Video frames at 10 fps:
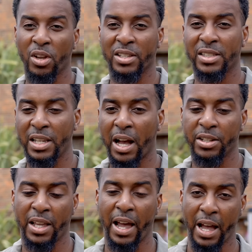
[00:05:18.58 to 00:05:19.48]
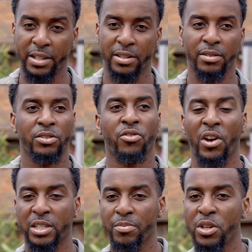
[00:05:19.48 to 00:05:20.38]
you start to see how they act,
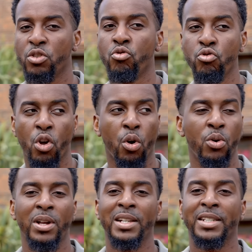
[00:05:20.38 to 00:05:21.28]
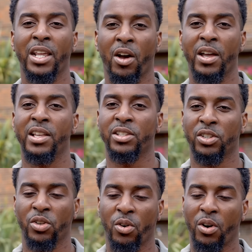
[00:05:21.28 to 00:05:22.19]
trust me, you know they are
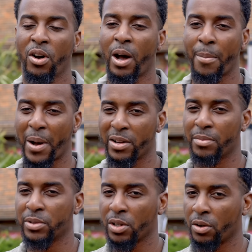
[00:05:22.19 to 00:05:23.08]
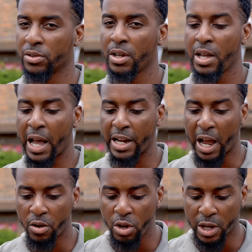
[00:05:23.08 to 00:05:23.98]
insecure about themselves. And
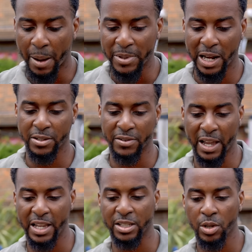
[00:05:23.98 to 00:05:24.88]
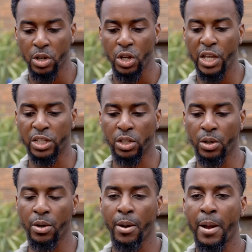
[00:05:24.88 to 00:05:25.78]
how you capitalize on that is is
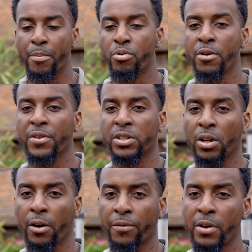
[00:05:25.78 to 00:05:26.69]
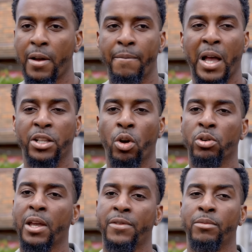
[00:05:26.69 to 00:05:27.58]
to improve yourself and
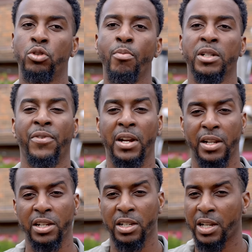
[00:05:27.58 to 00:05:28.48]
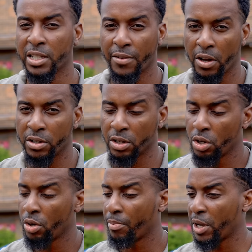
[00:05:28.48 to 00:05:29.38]
don't give them too much validation doesn't earn.
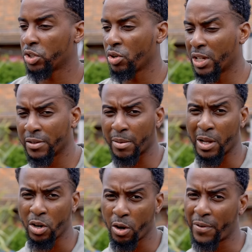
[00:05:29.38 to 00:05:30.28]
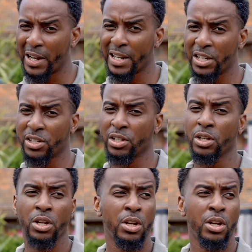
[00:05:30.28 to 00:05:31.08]
Make sure you give them a little validation